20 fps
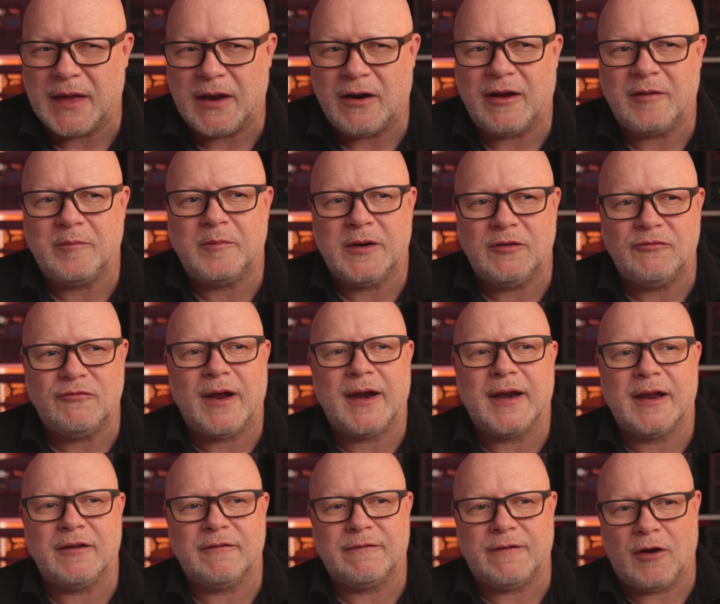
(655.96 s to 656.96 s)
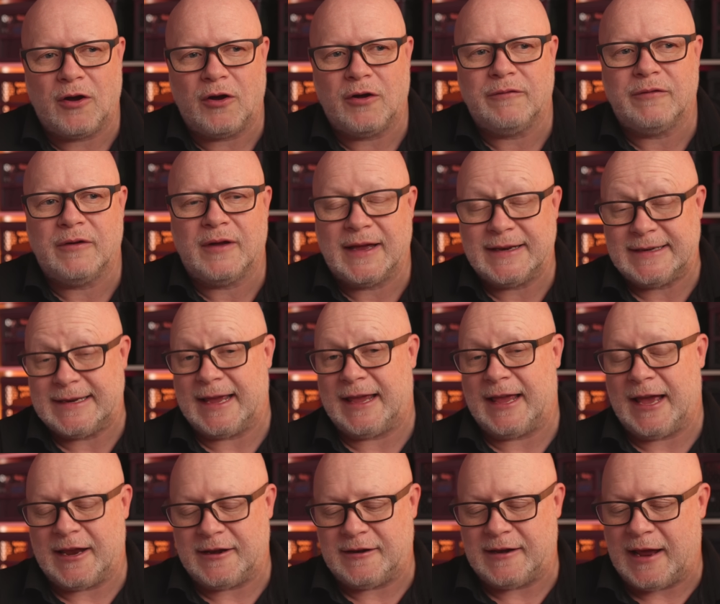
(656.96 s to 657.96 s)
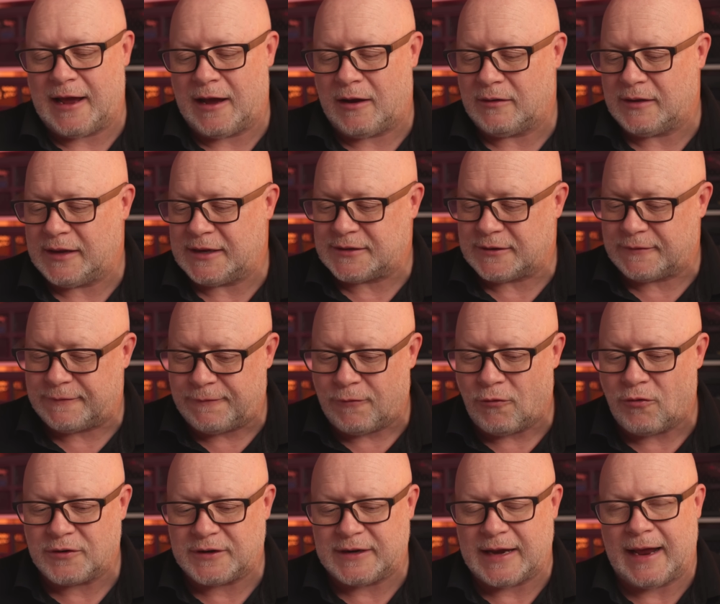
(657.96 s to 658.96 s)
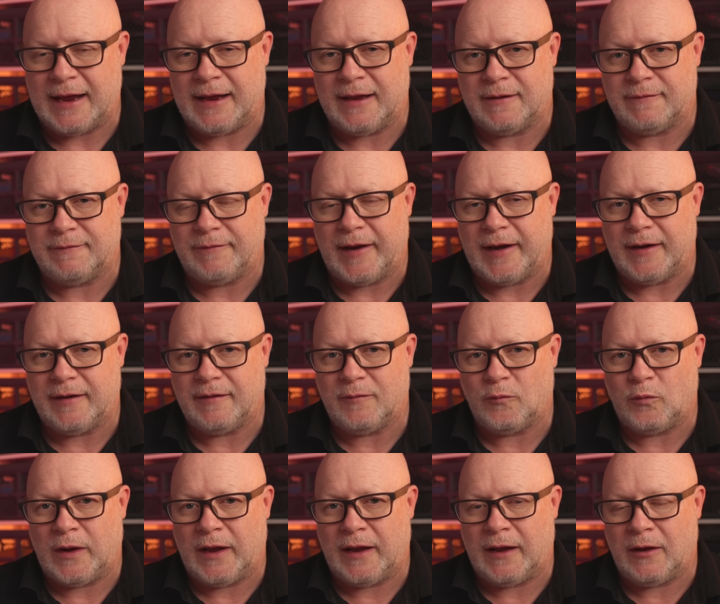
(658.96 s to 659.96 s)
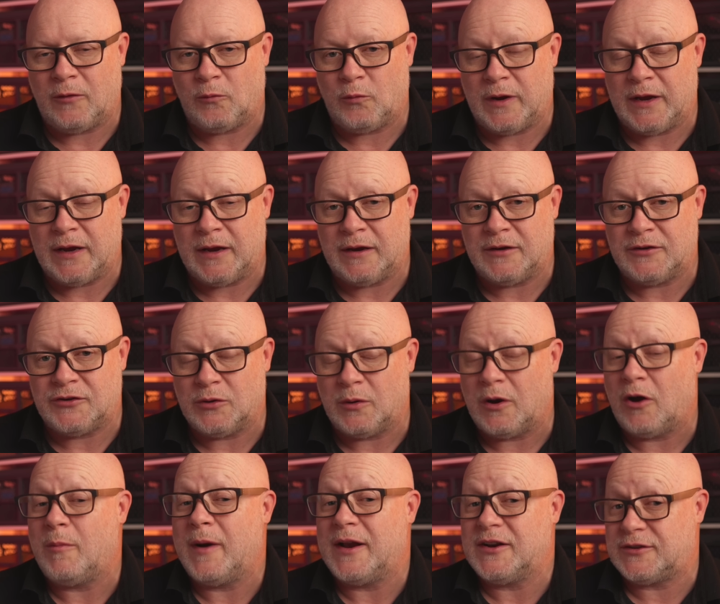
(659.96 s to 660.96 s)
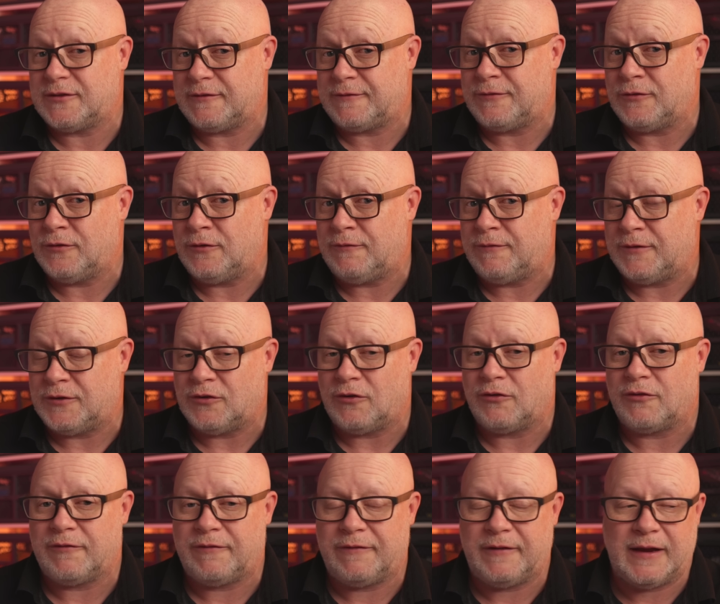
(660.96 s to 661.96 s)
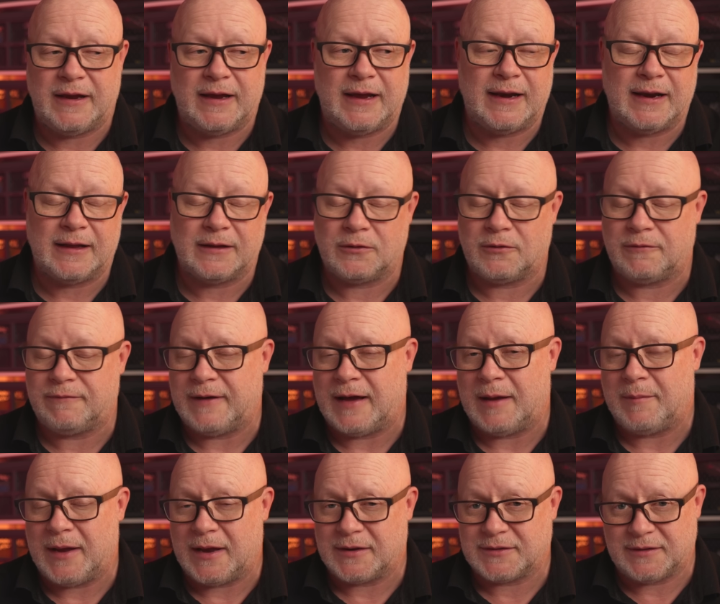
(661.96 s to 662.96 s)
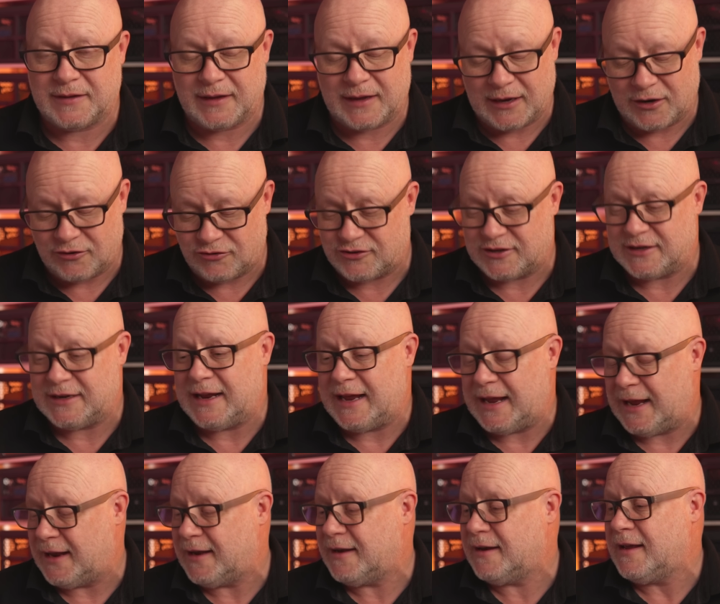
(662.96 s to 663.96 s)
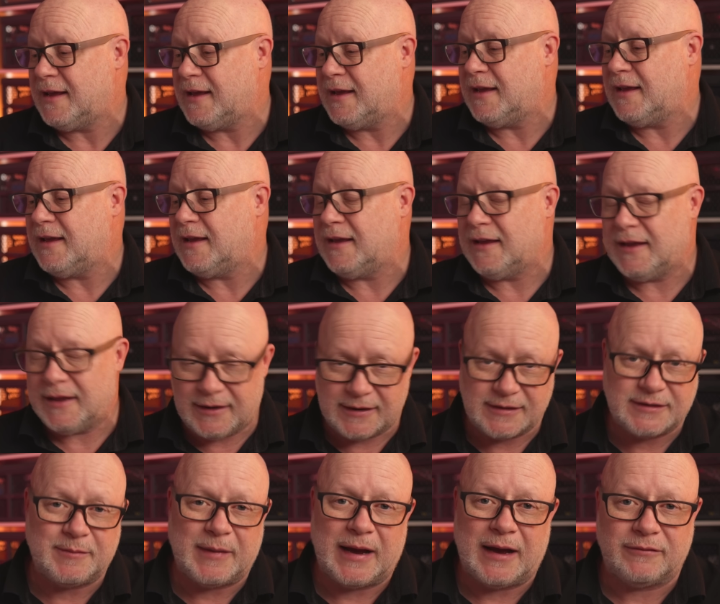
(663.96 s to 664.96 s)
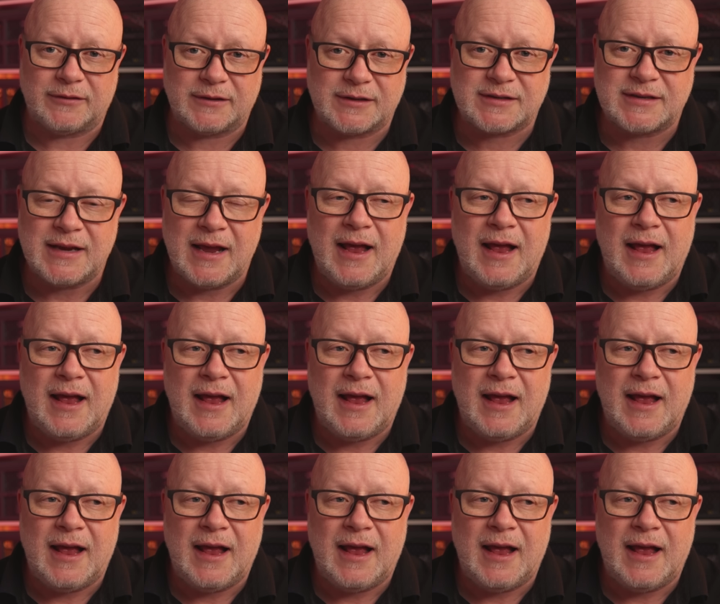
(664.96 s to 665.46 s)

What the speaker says: that I've been running for over a decade now. It's a 4-day event where we do a whole bunch of food photography in a little farmhouse in the country, and it is marvelous.